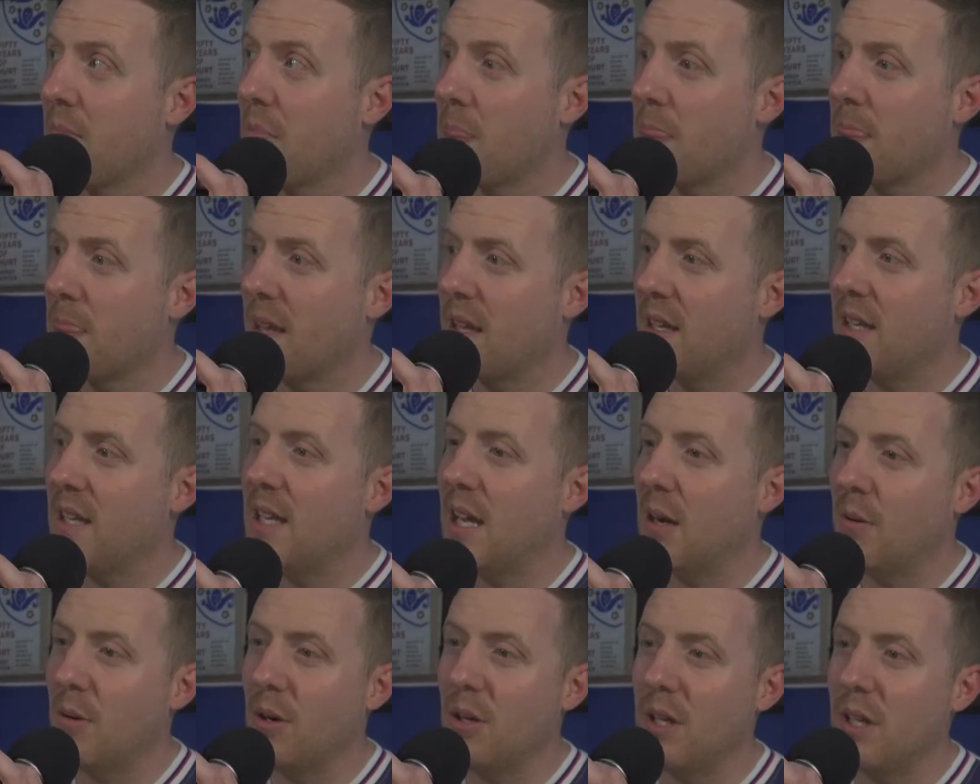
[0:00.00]

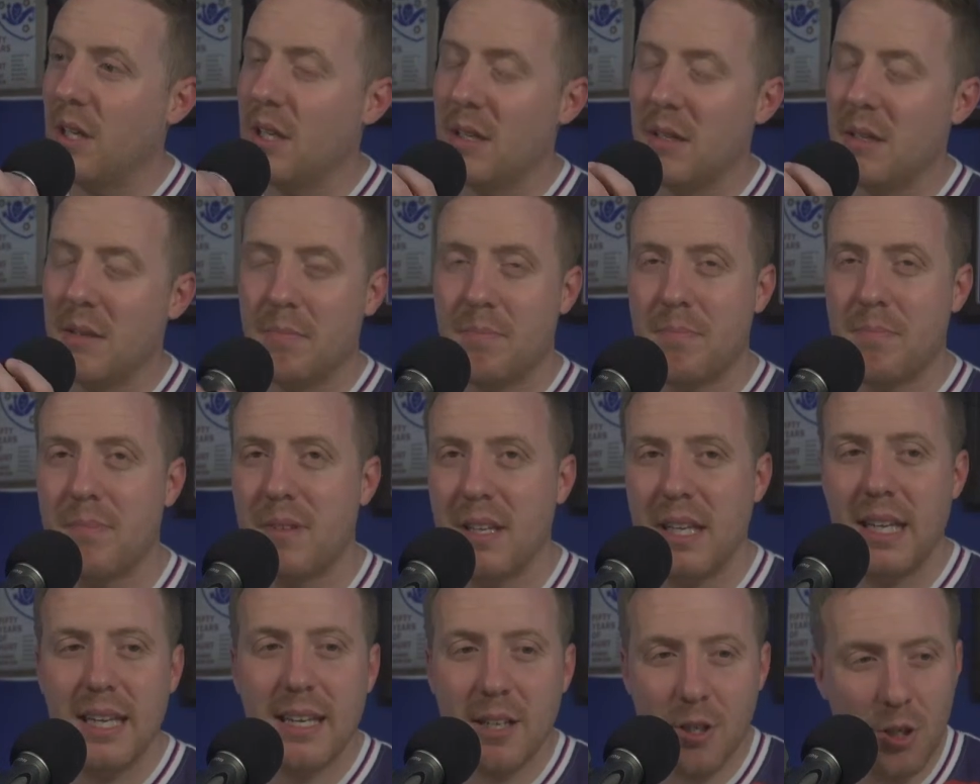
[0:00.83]

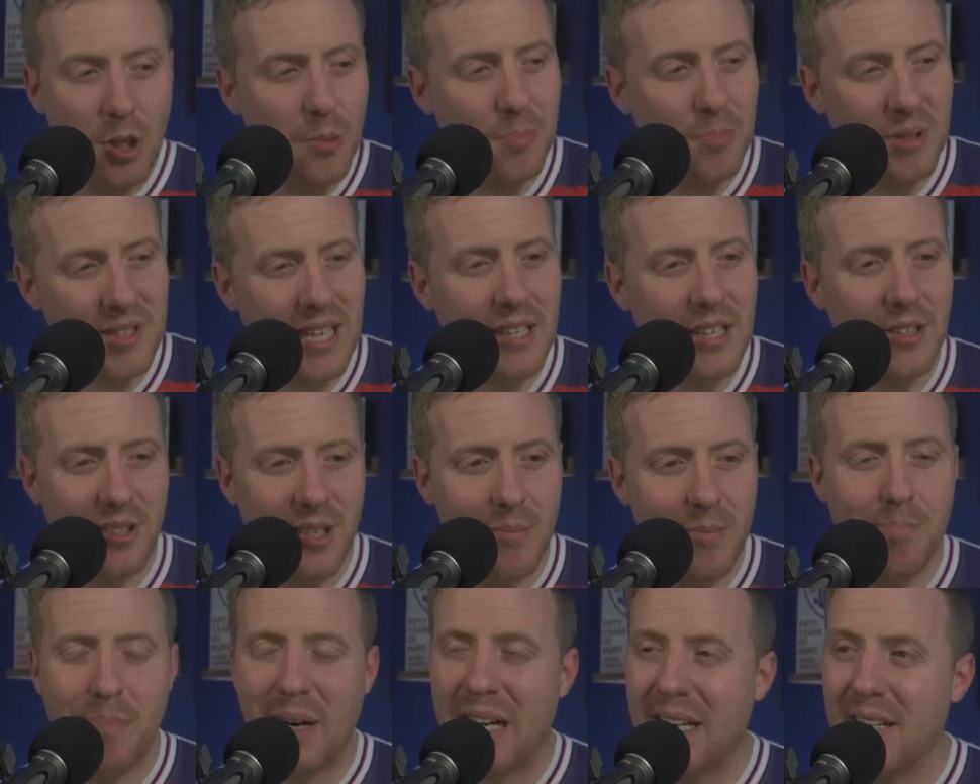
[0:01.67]
it could potentially
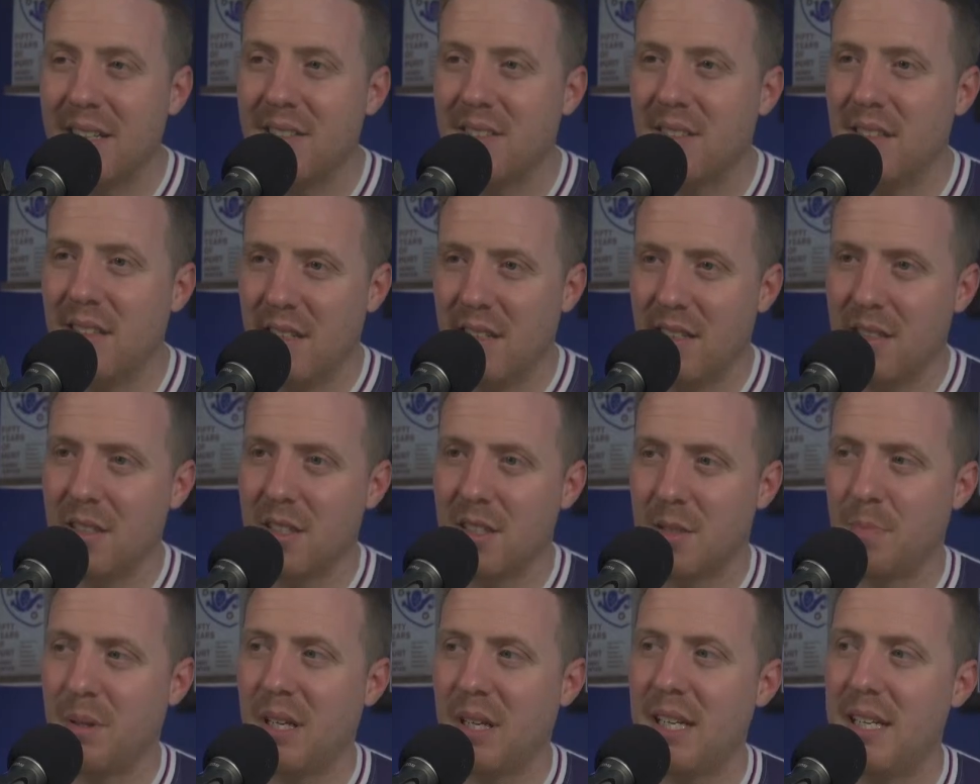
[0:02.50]
bite us in the
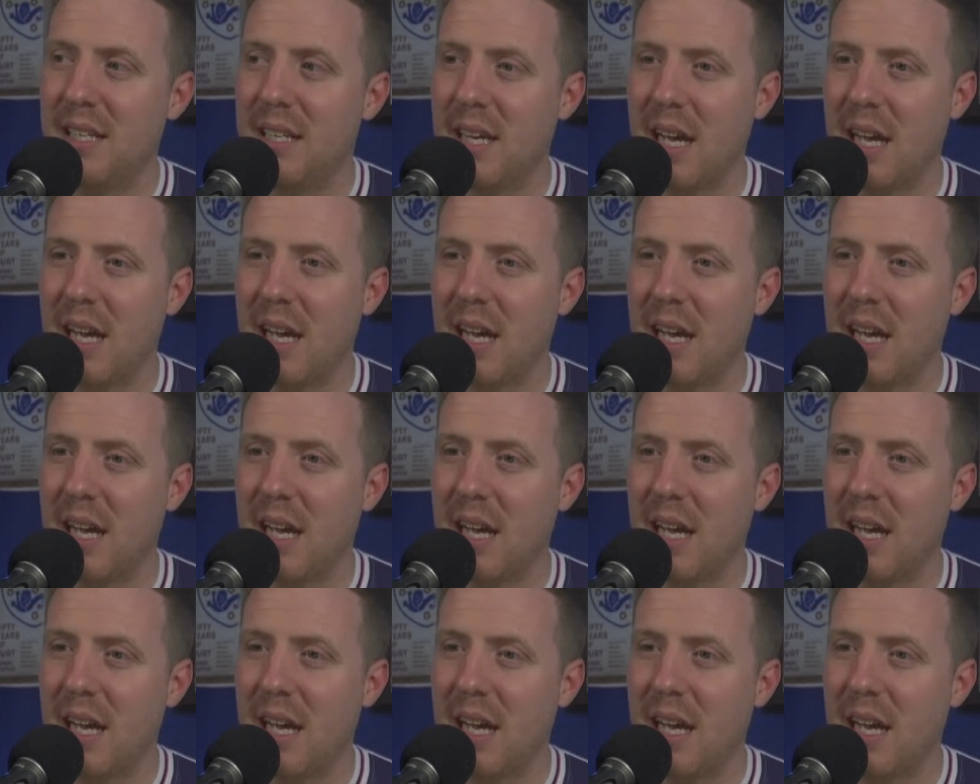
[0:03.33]
arse playing.